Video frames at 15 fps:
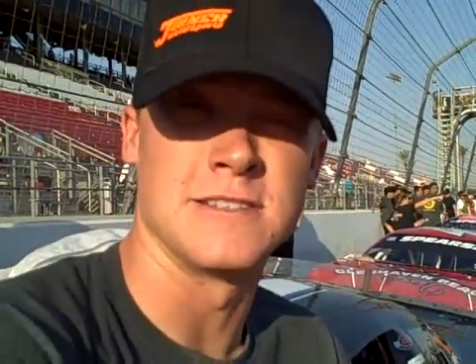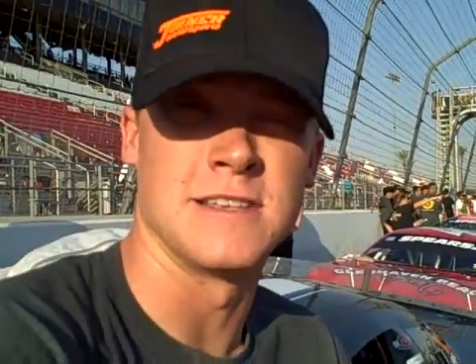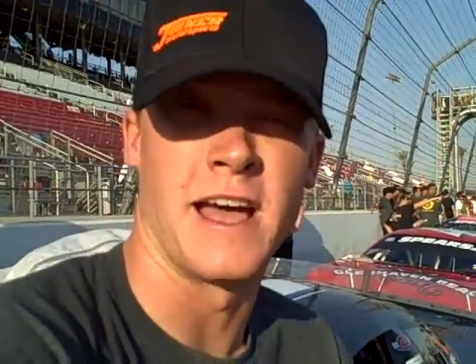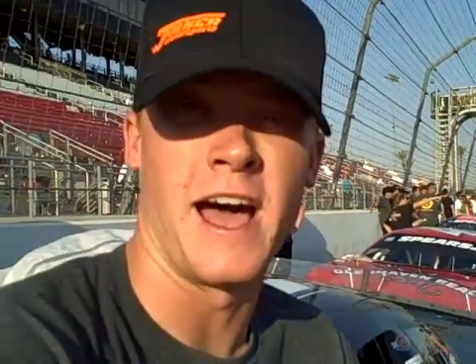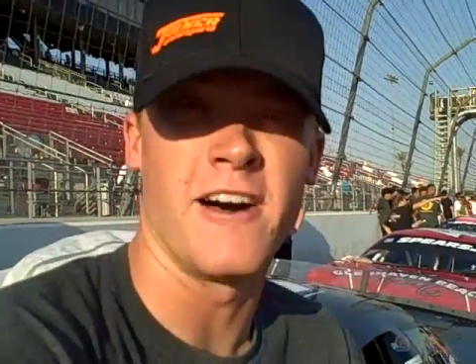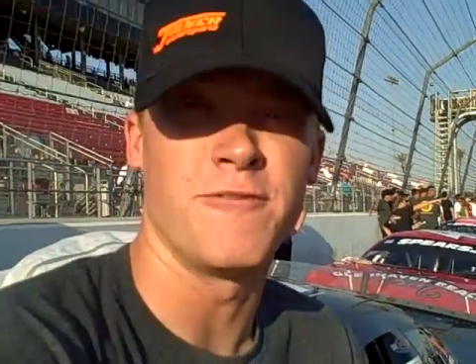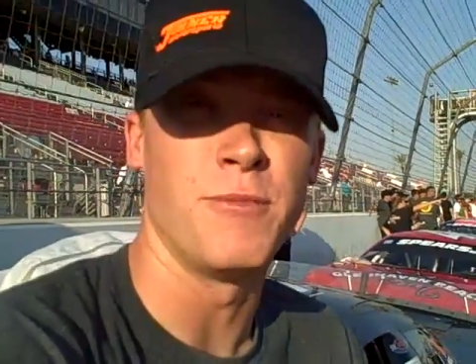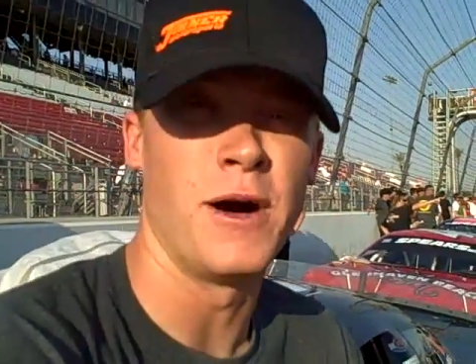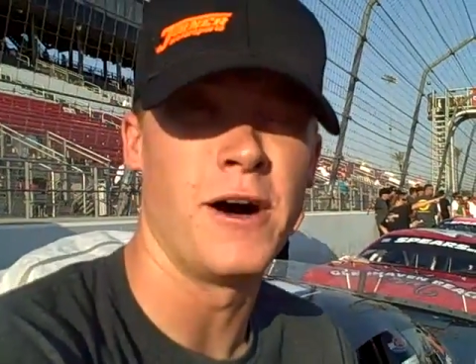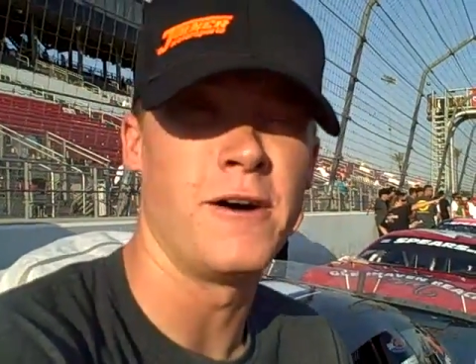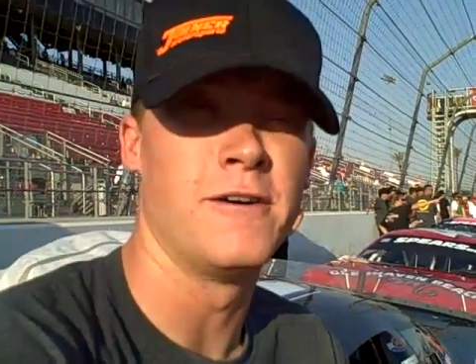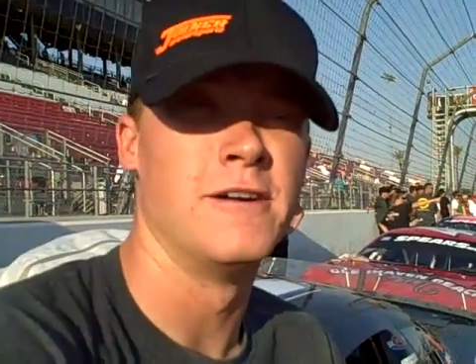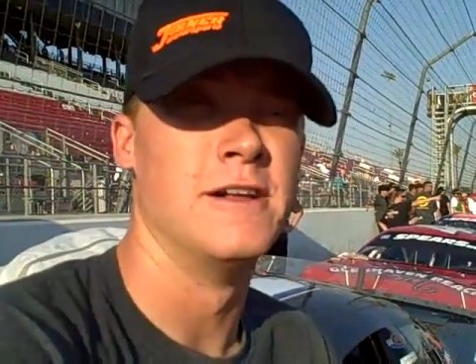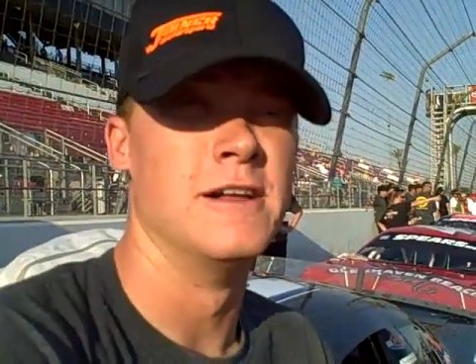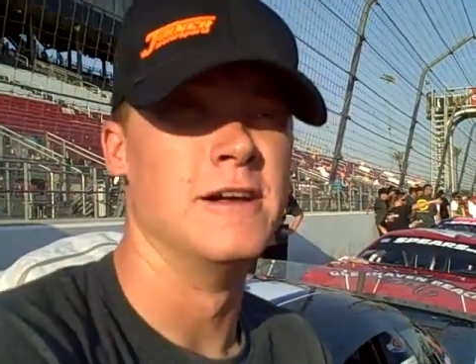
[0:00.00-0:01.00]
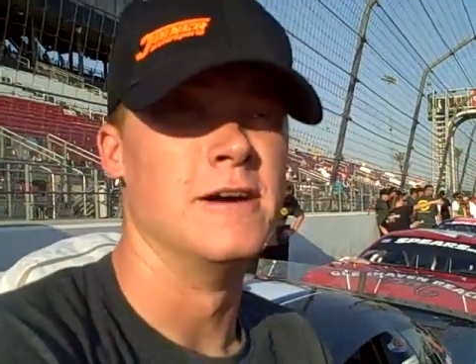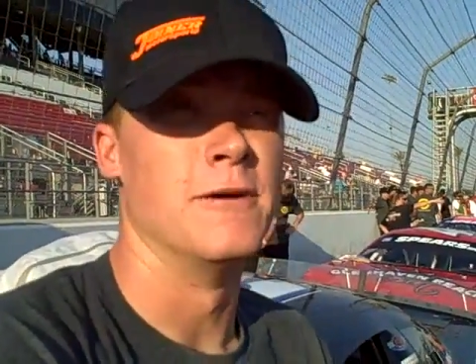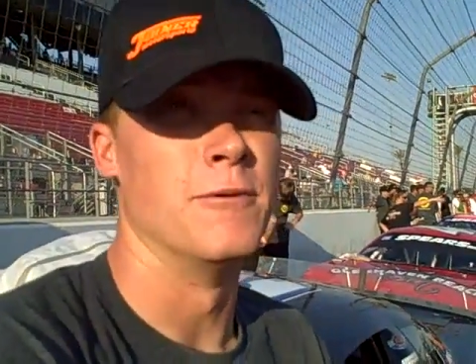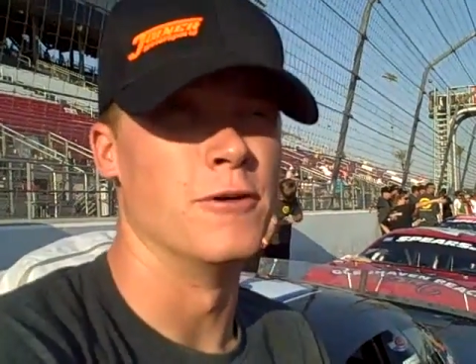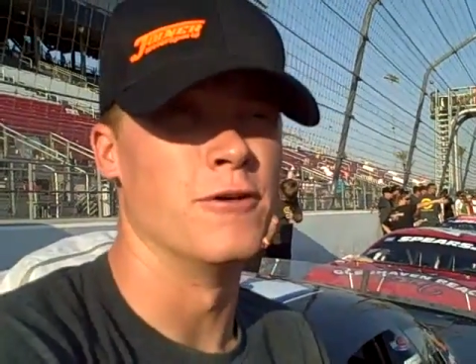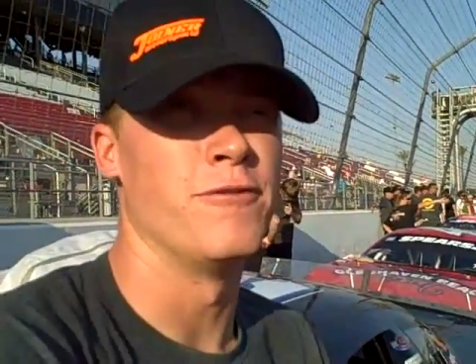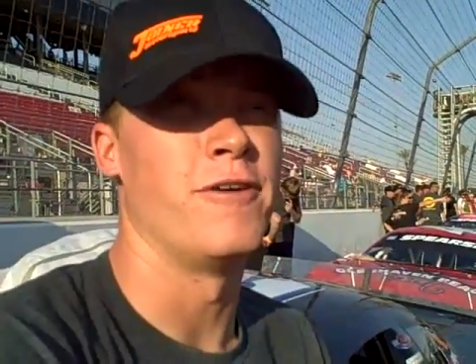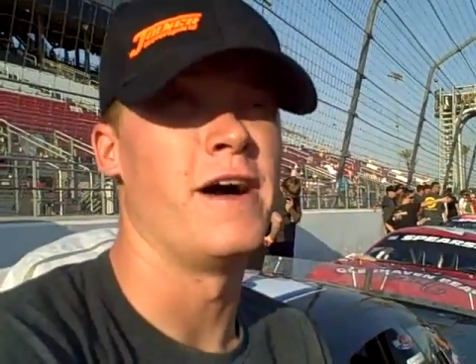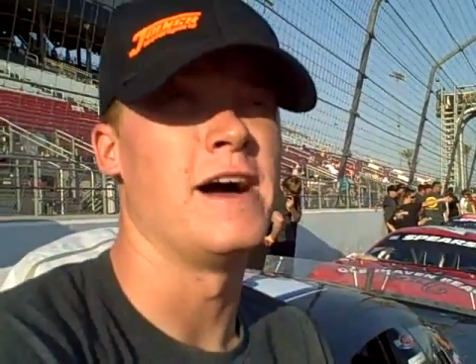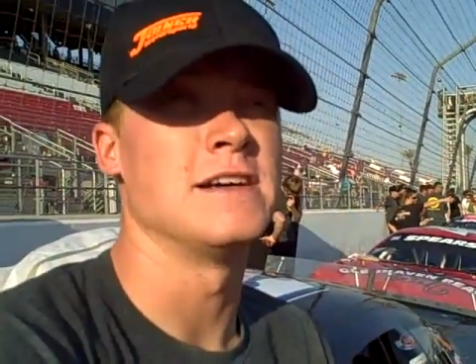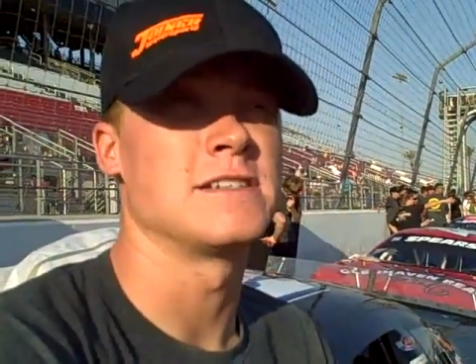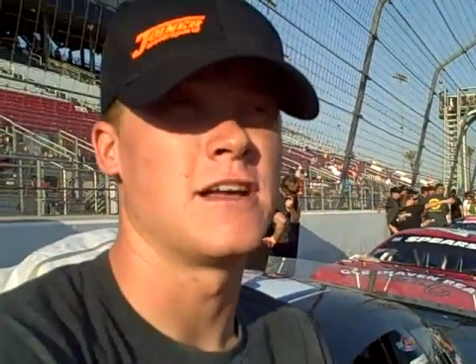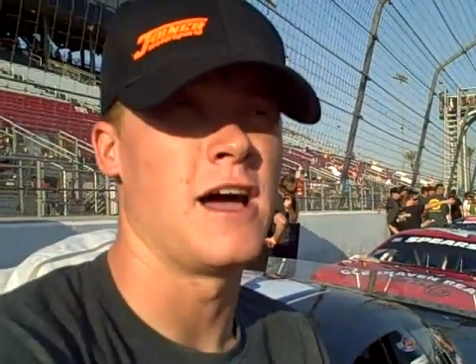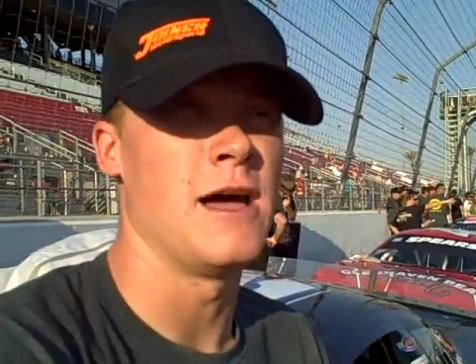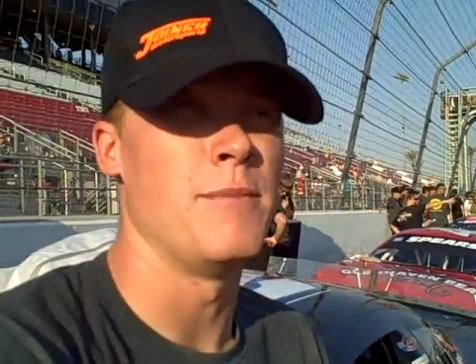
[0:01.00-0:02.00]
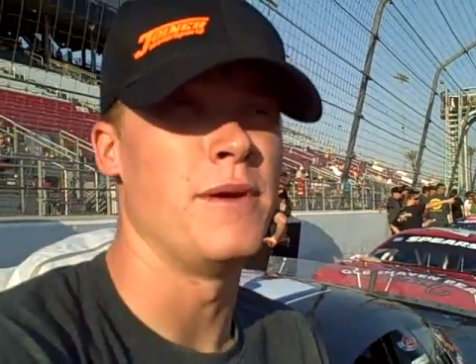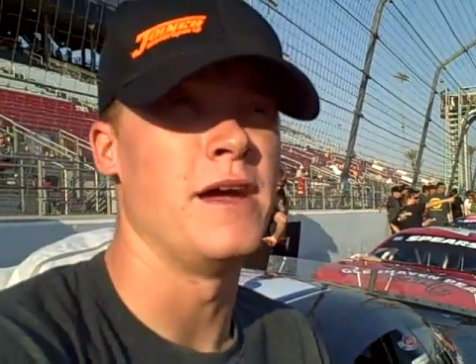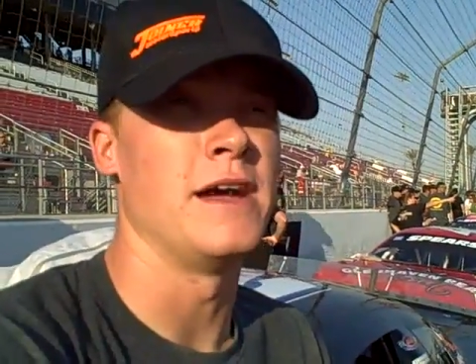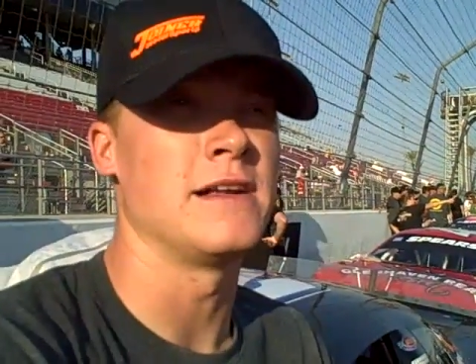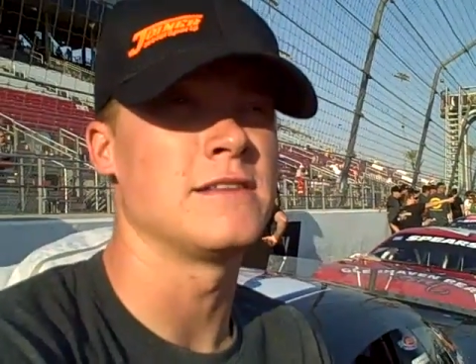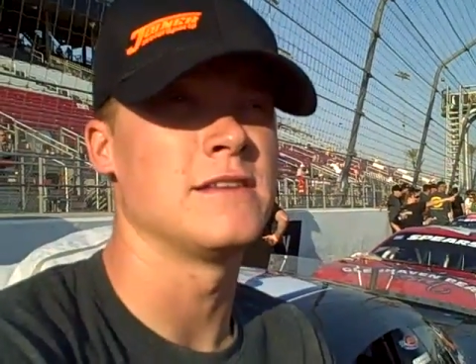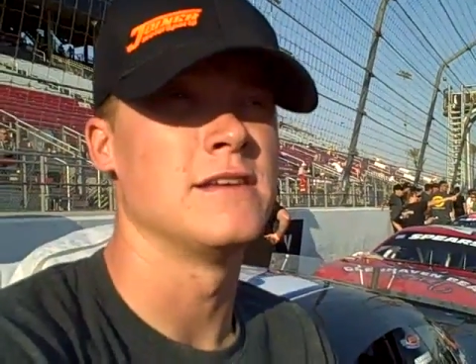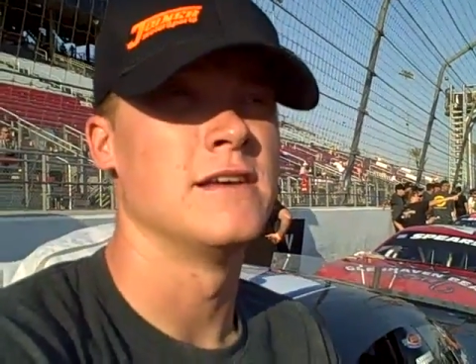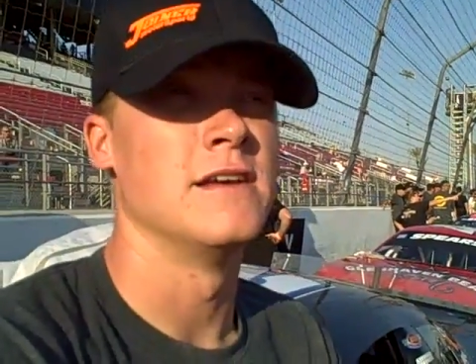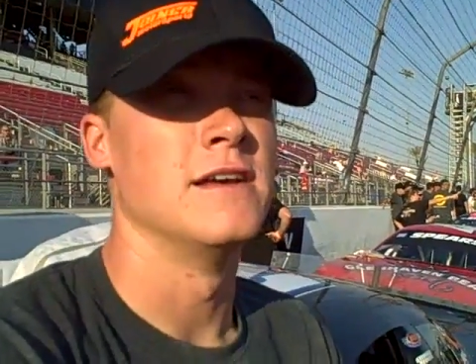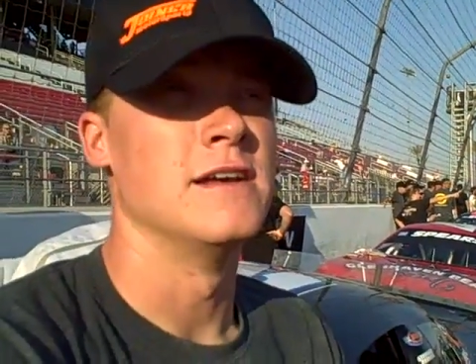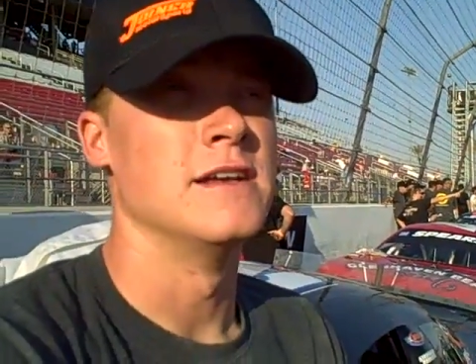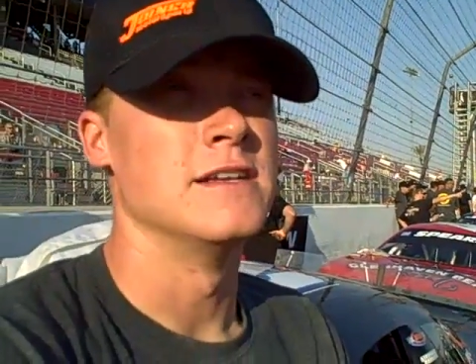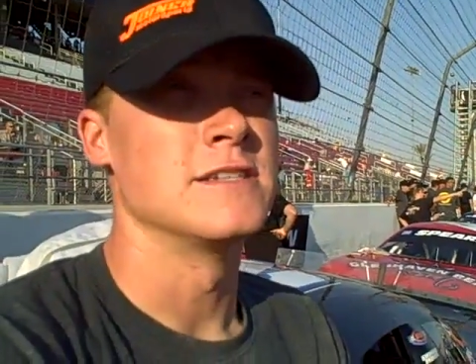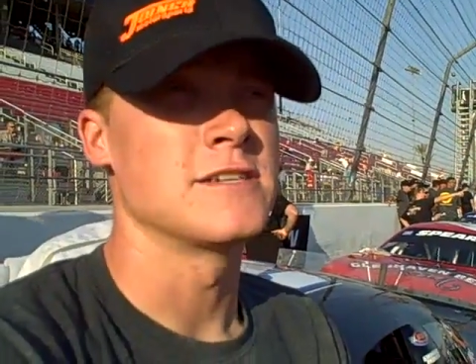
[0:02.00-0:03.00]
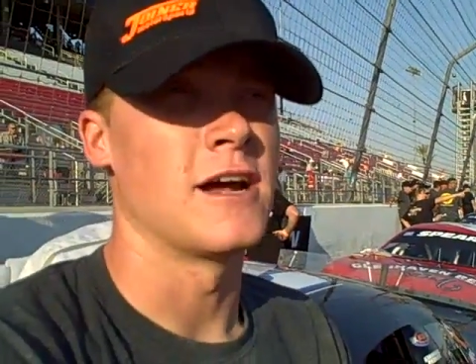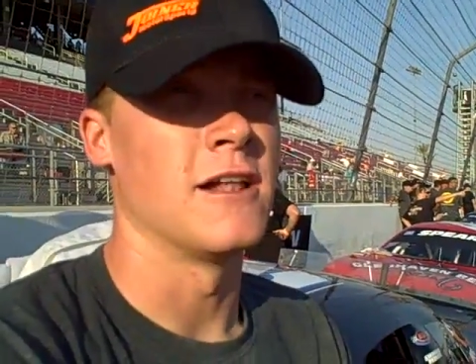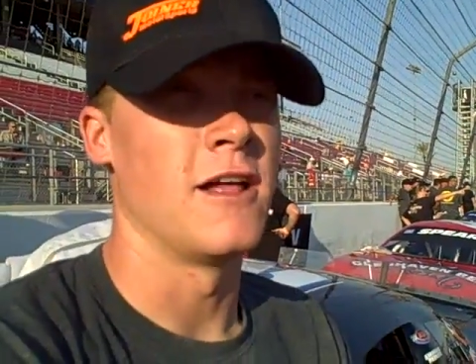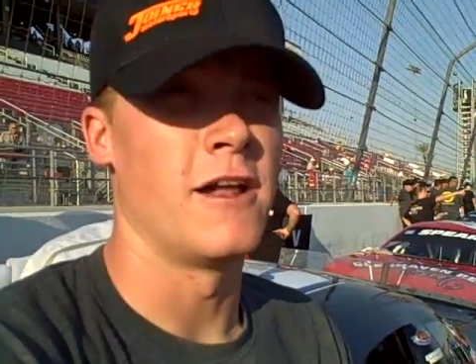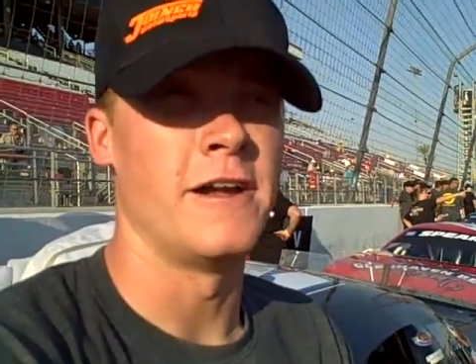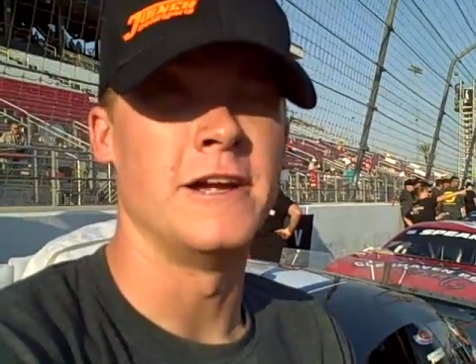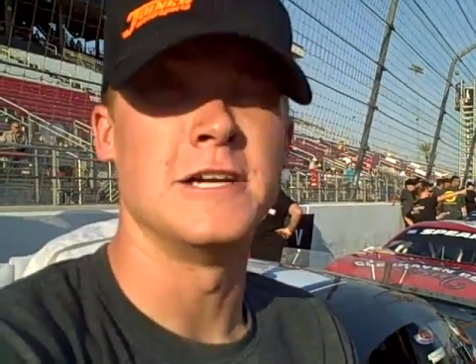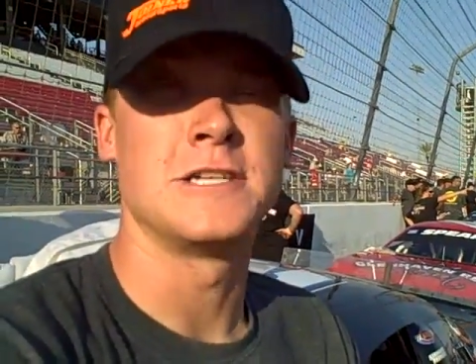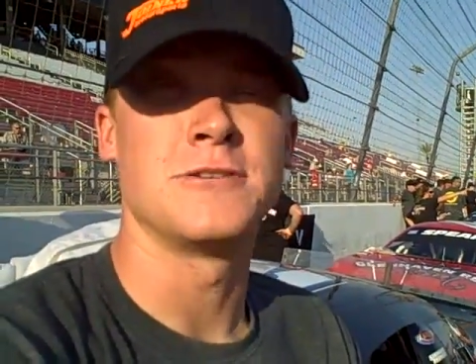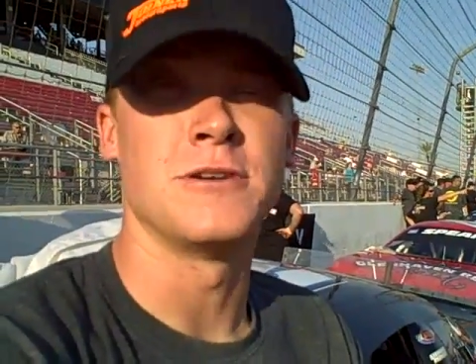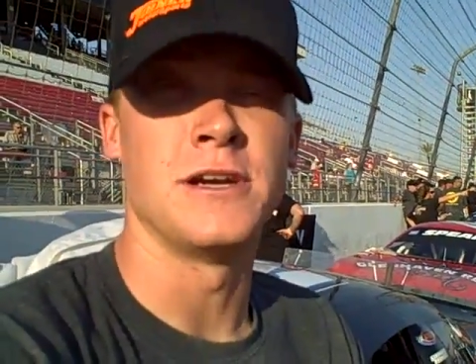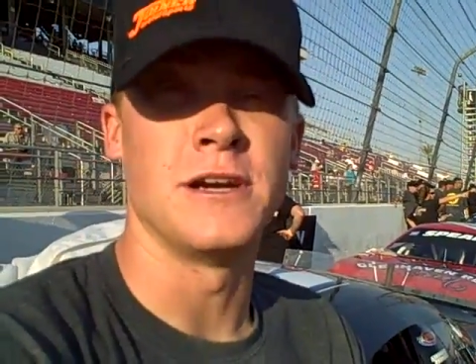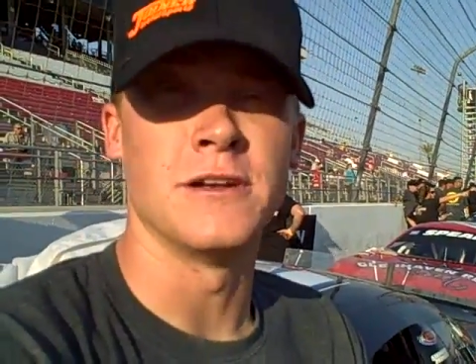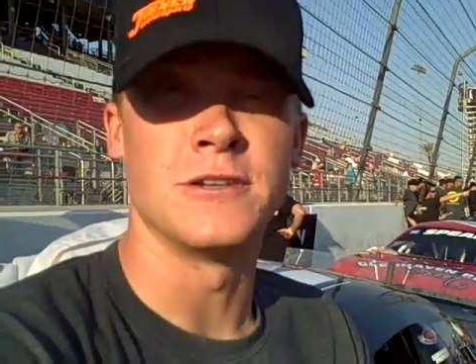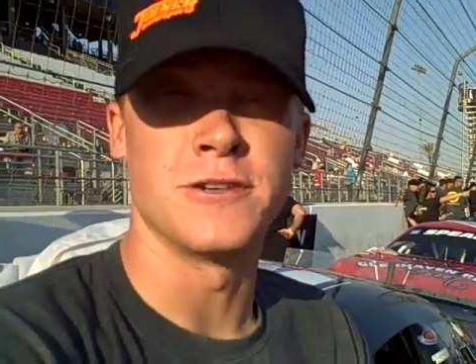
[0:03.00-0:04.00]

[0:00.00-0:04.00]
It's a half mile, real fast, high banked. It's got a lot of history here.